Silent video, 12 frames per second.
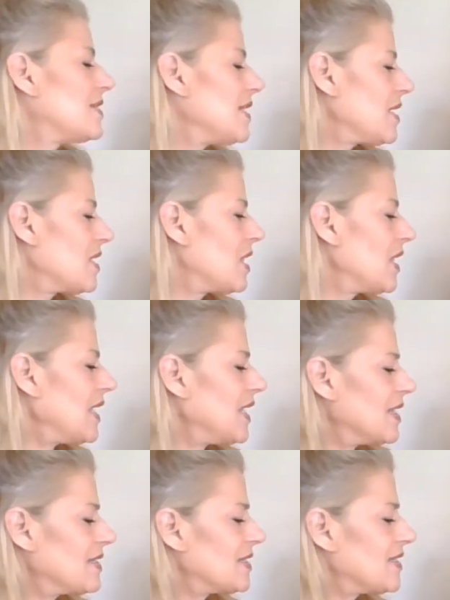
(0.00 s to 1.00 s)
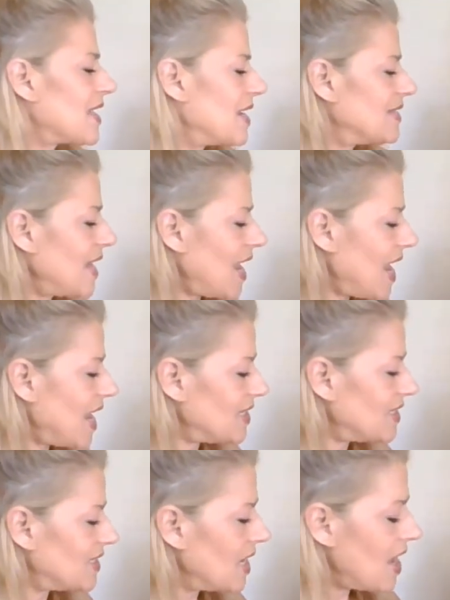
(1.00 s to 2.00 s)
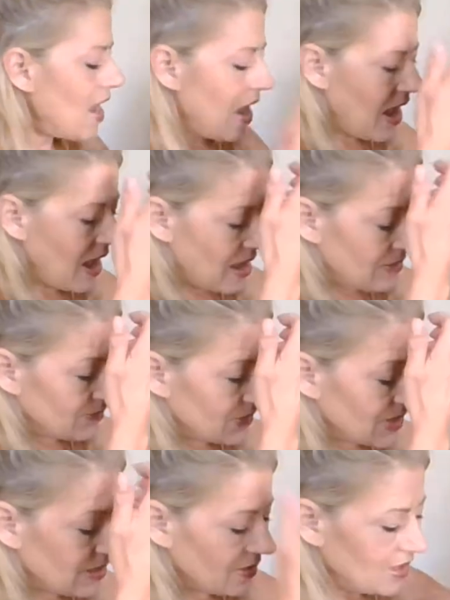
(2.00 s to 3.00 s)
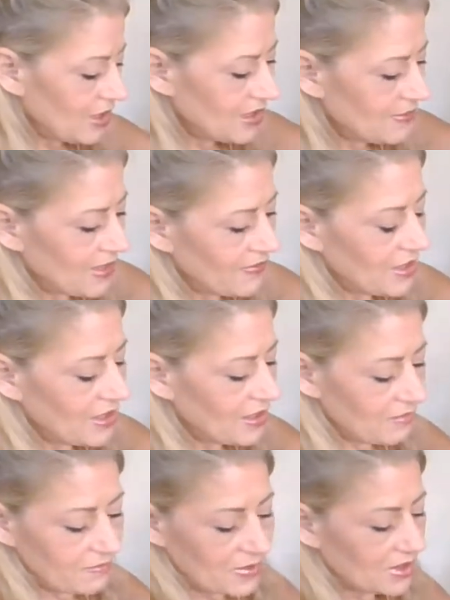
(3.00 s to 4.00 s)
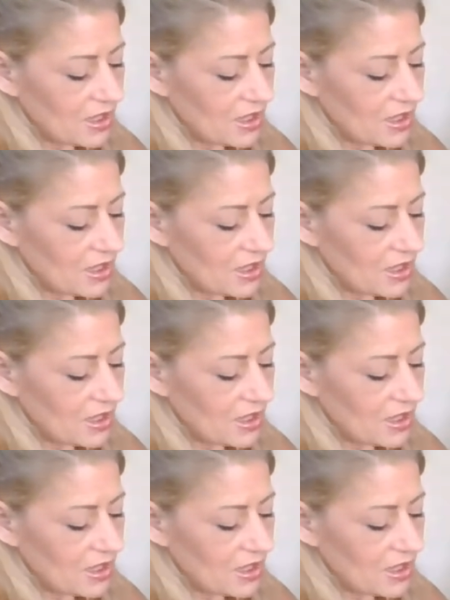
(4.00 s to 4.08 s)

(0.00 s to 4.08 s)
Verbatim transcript: Segal. It is a size 8. Um, I don't think it's made of anything